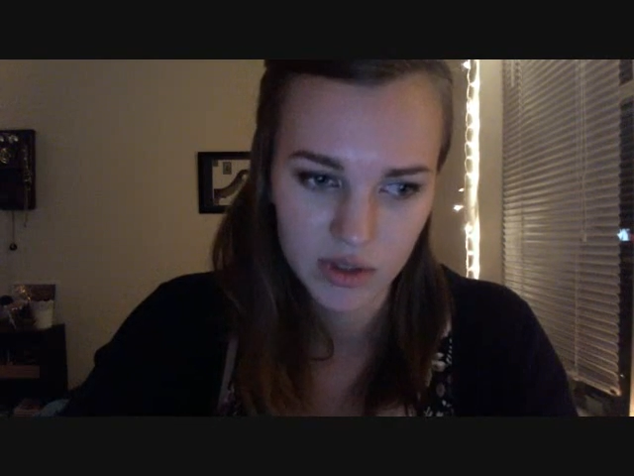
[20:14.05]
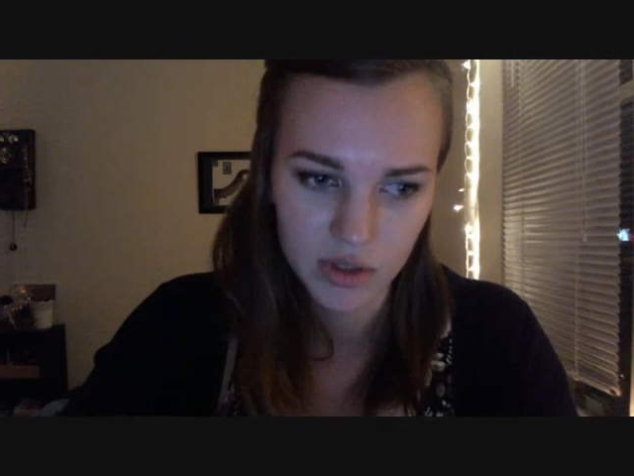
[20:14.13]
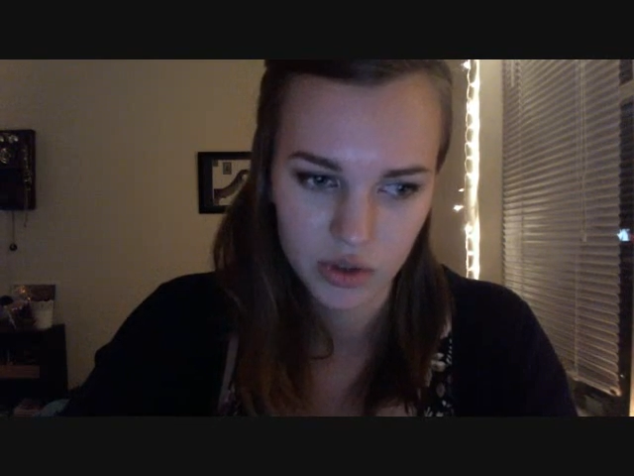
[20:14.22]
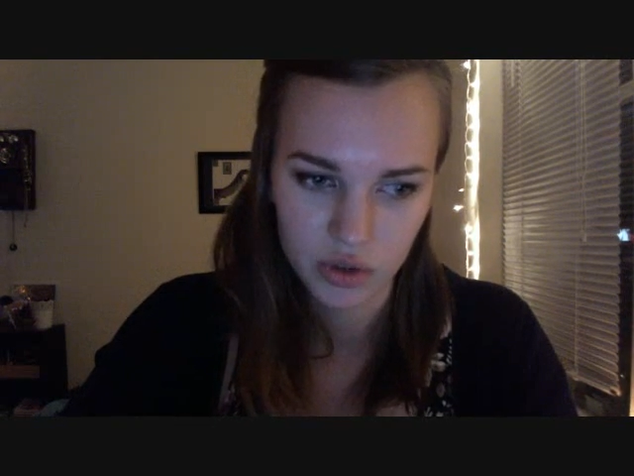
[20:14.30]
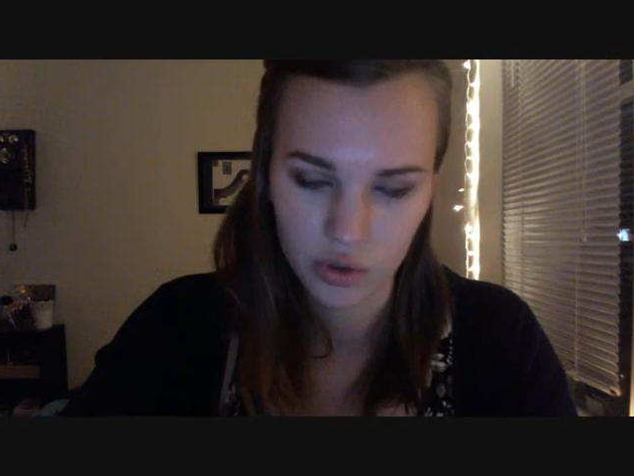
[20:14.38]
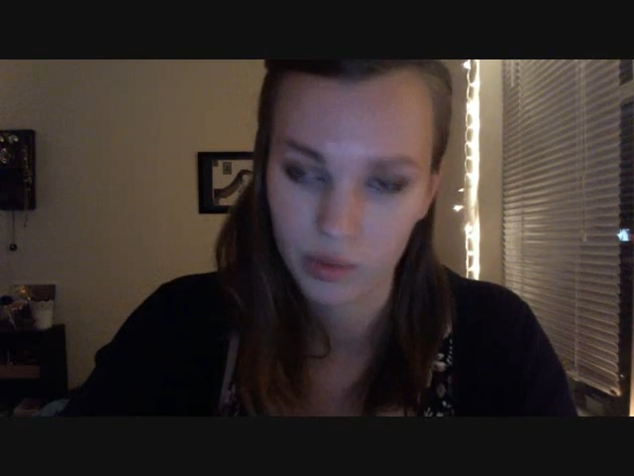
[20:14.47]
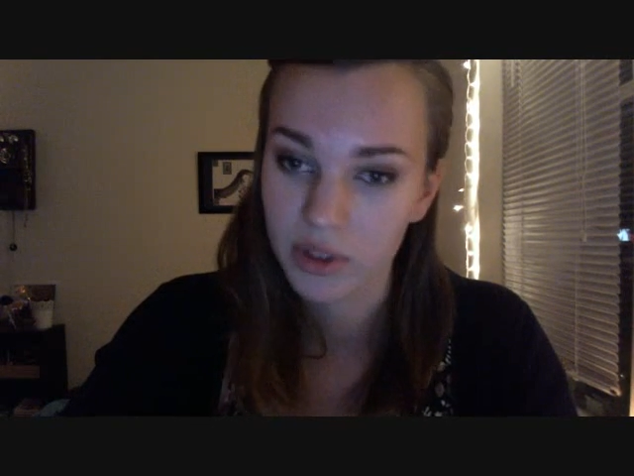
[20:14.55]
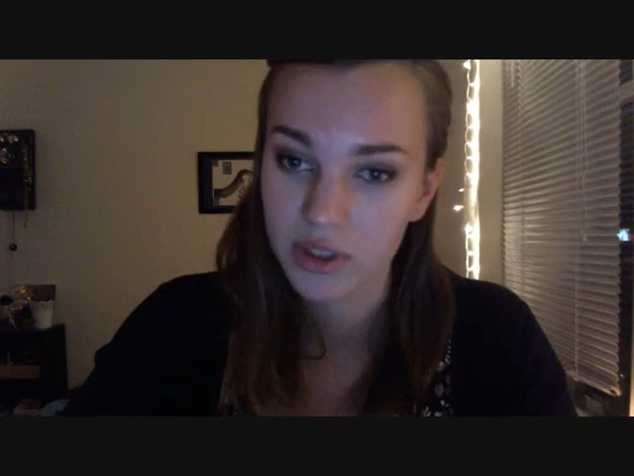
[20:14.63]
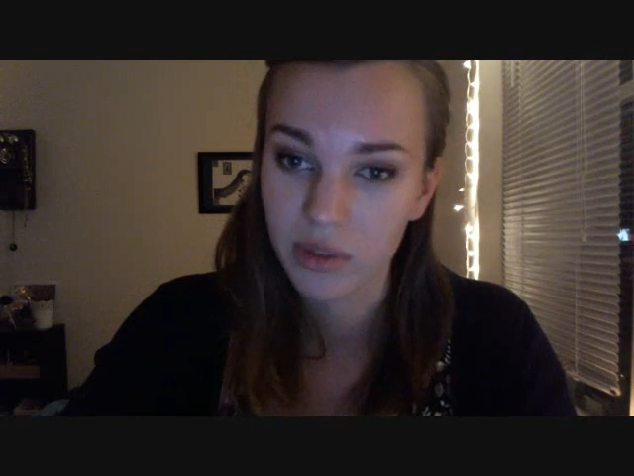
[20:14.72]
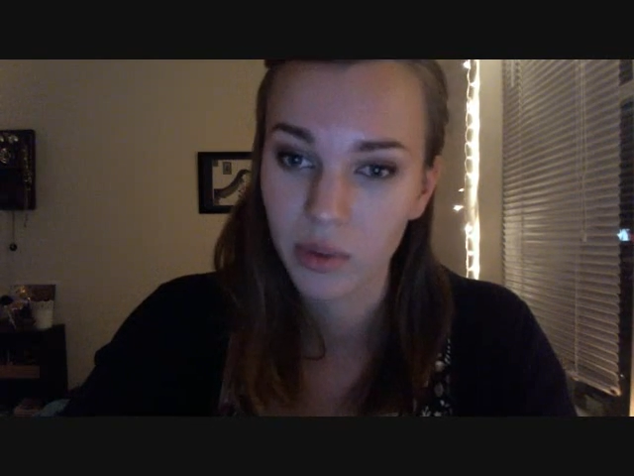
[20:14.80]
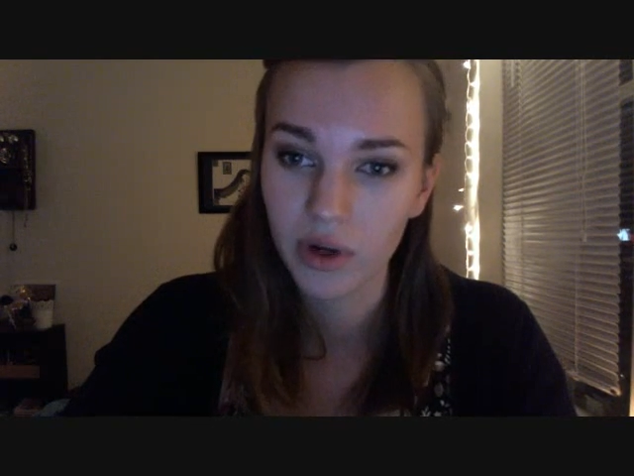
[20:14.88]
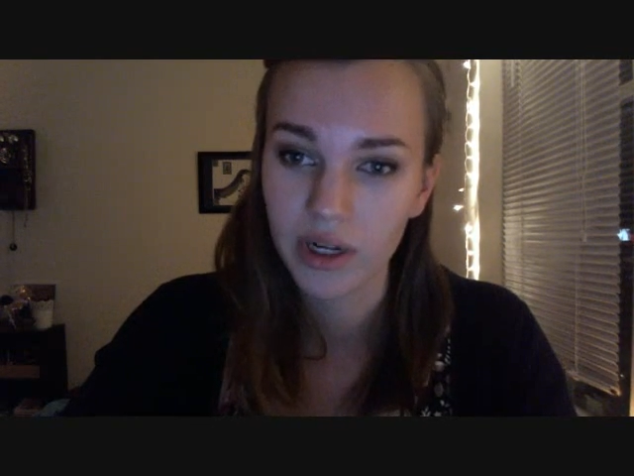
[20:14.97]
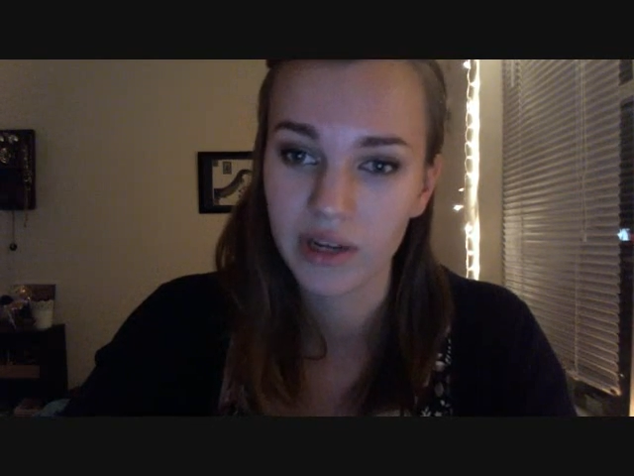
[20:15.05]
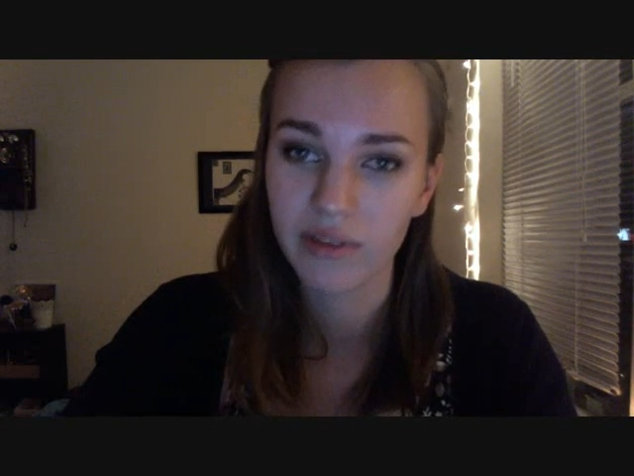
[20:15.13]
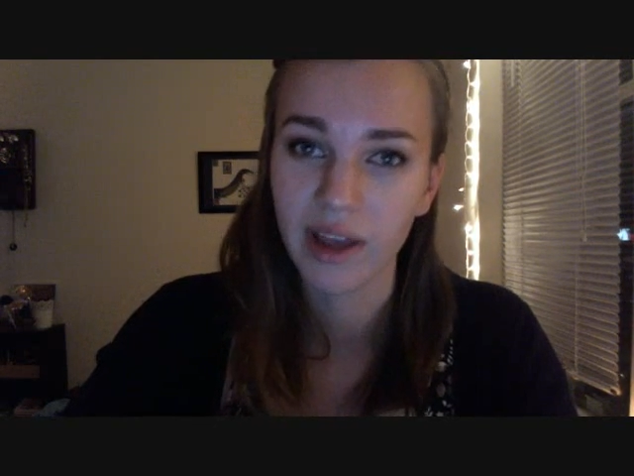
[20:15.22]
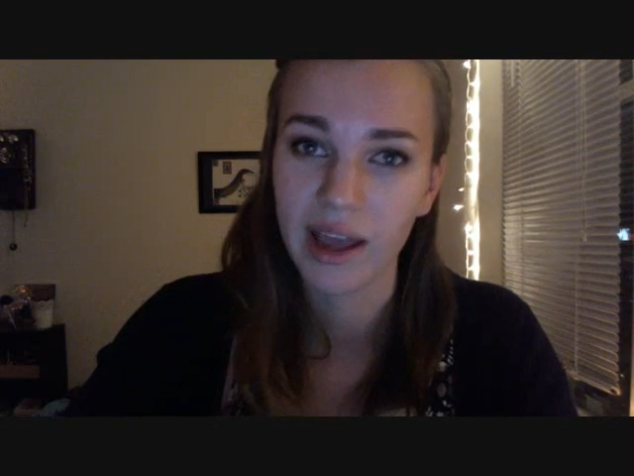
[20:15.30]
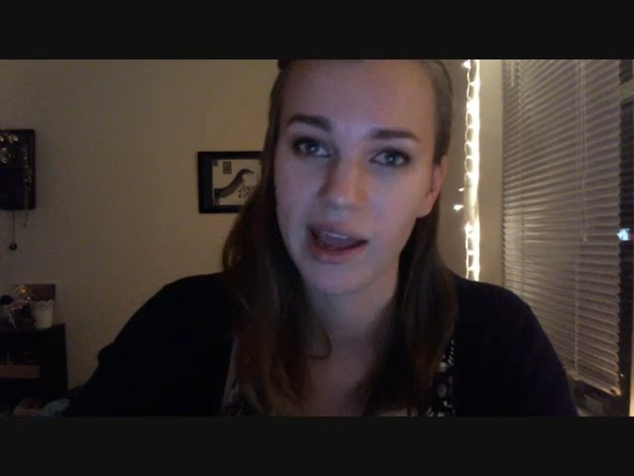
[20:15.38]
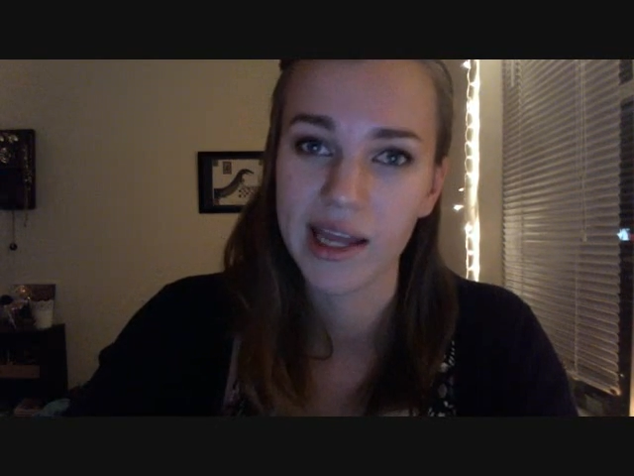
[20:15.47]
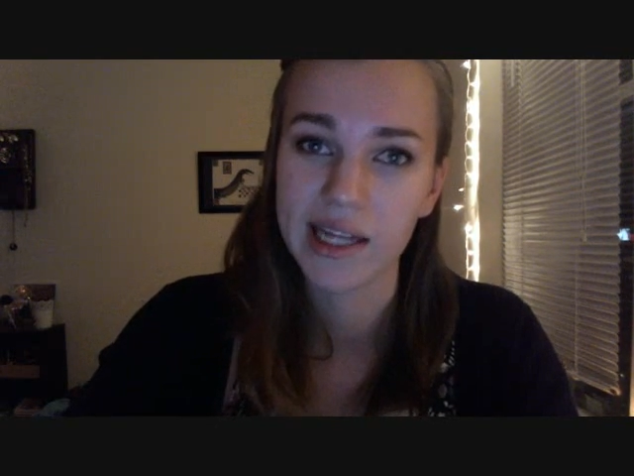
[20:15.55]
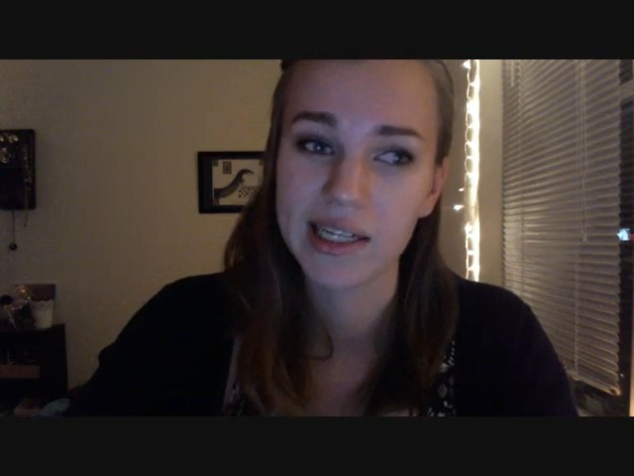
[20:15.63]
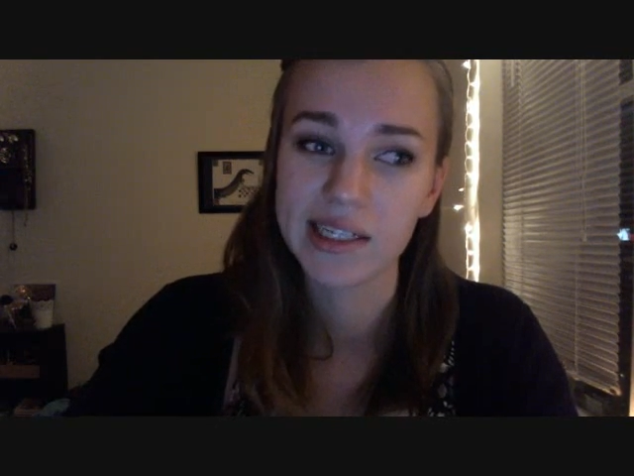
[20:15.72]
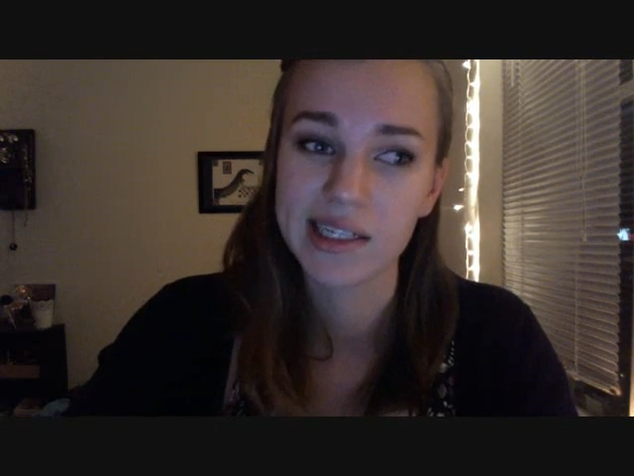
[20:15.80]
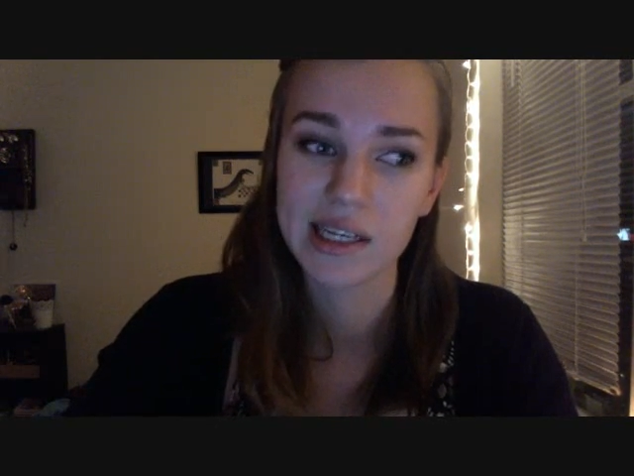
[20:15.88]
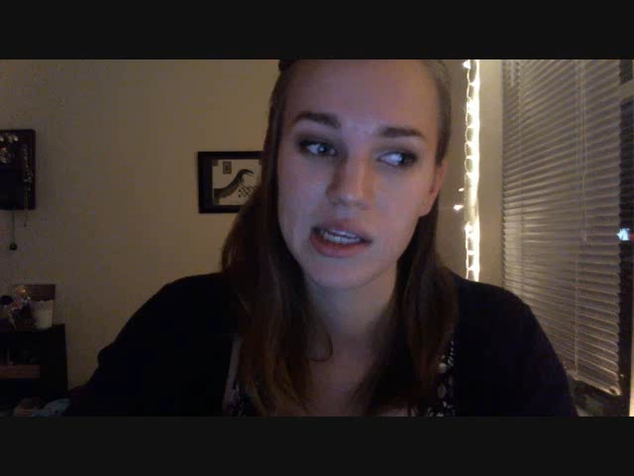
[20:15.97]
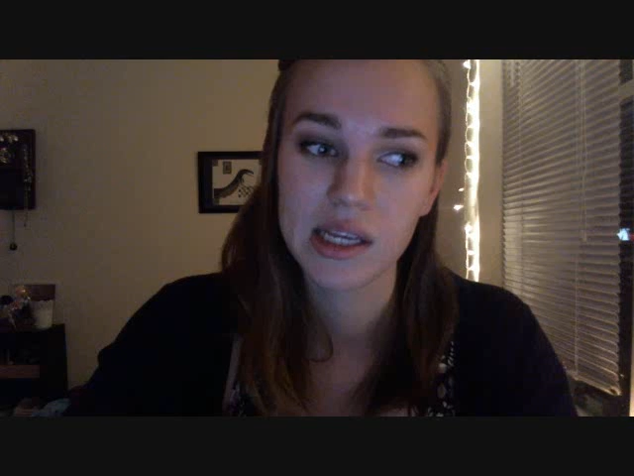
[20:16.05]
super supportive, and